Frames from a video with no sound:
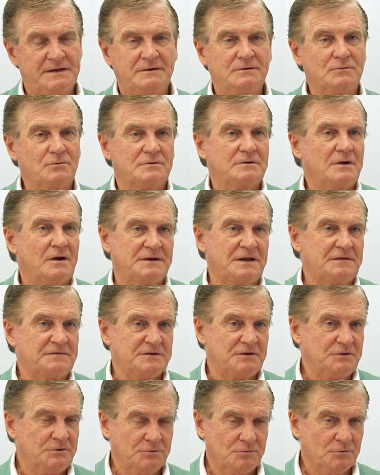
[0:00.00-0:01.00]
And look, I don't
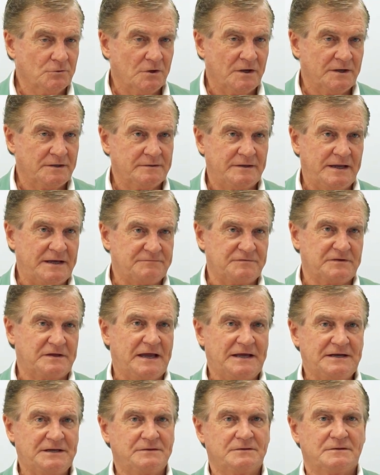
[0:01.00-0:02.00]
think you're right
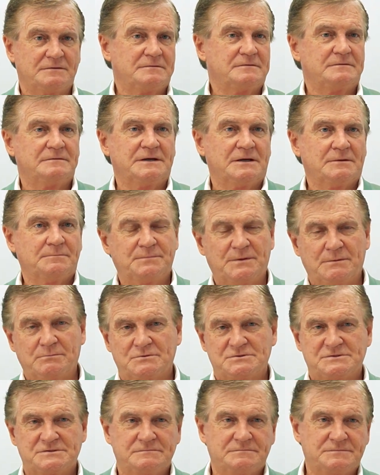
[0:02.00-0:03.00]
advocating that you know people
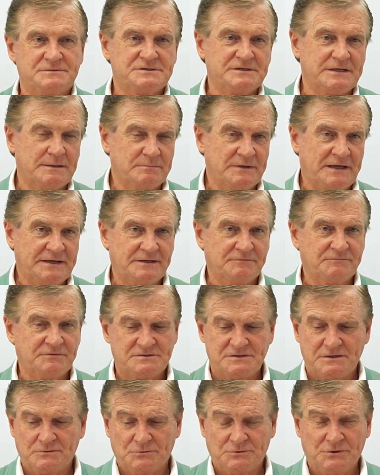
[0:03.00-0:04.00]
sit up late every
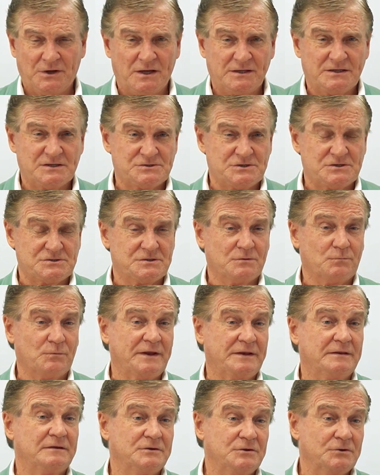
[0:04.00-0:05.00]
single night. It's just that
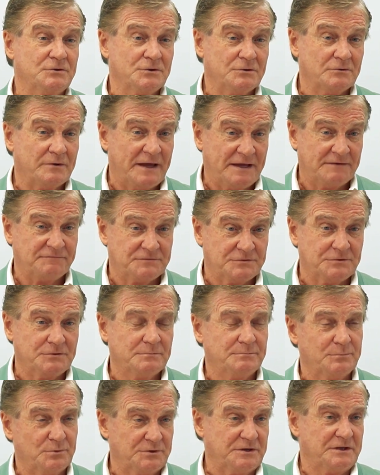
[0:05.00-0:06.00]
when you do have
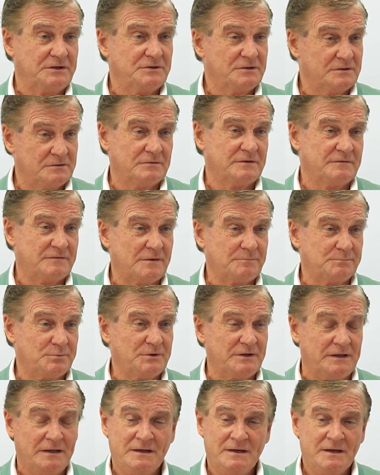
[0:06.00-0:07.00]
to put in, you just have to
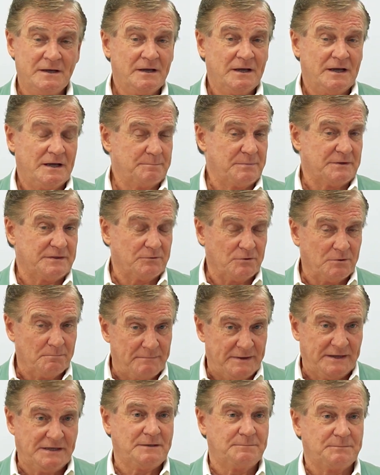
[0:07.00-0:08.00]
put in. But there are
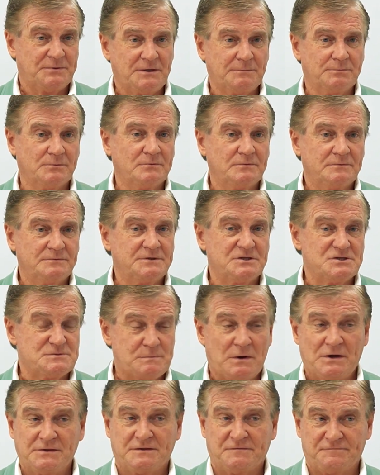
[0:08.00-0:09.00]
many people,
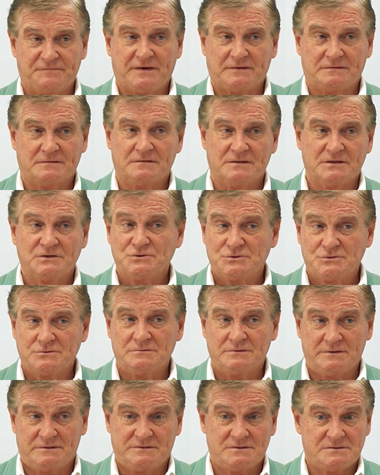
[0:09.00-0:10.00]
despite the fact that
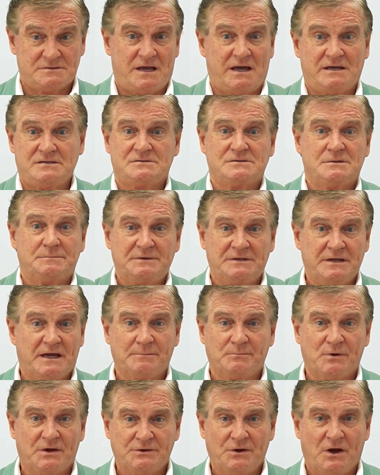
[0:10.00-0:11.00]
it just has to be
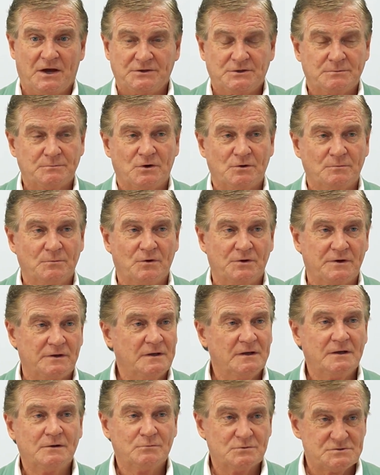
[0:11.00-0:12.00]
done by nine tomorrow
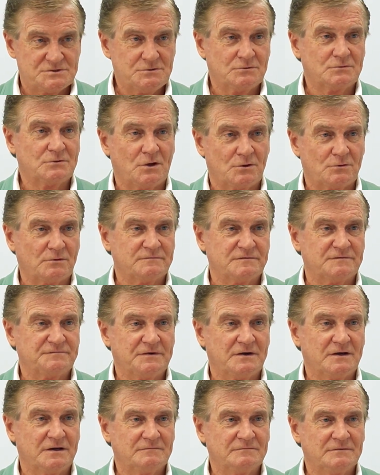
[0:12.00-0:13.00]
morning, will still clock off at
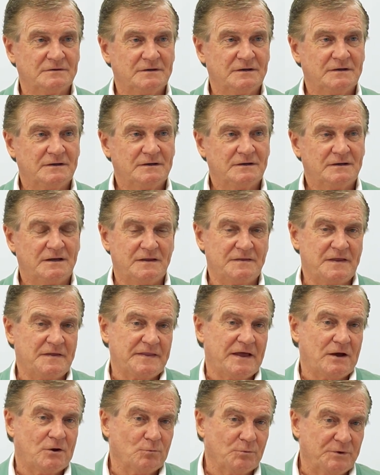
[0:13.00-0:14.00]
five. Yeah. And then
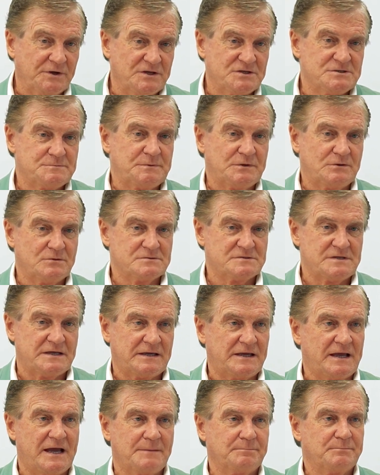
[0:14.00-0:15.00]
they'll whinge because they
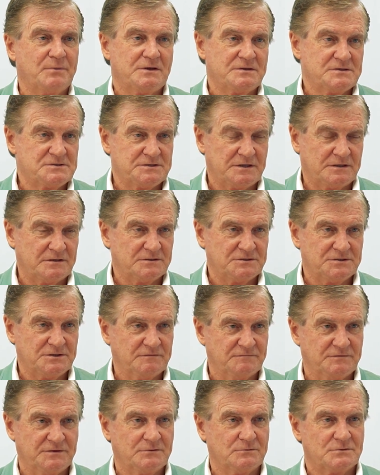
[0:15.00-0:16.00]
can't buy the second
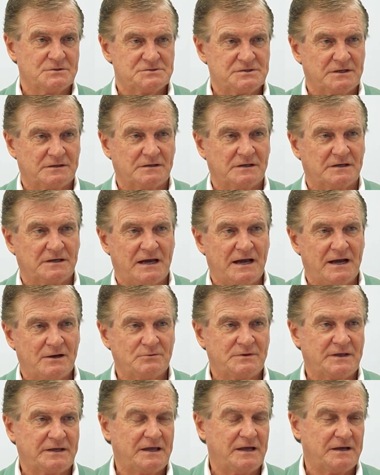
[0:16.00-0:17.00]
TV or the second car
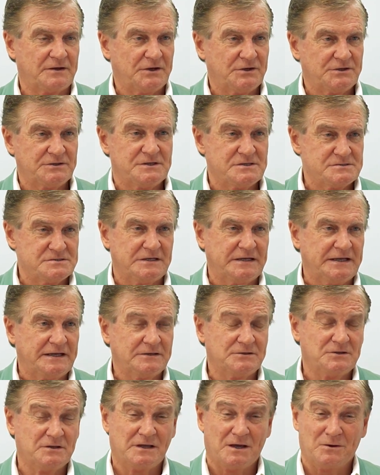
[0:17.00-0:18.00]
or they can't go to
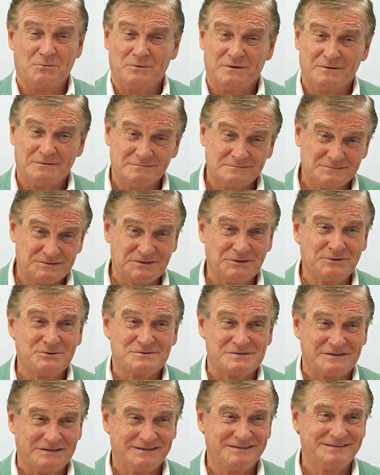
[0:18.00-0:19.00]
Disneyland. You go, well,
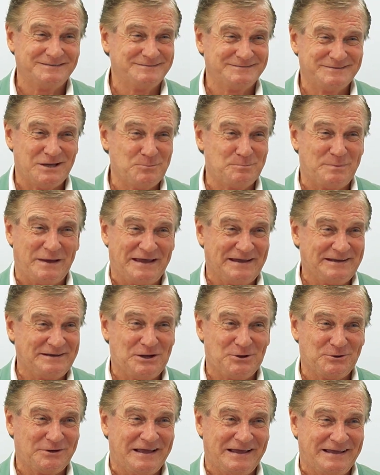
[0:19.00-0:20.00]
seriously, no pain,
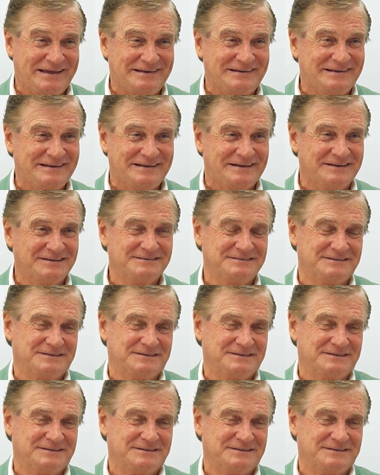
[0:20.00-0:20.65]
no gain. Yeah.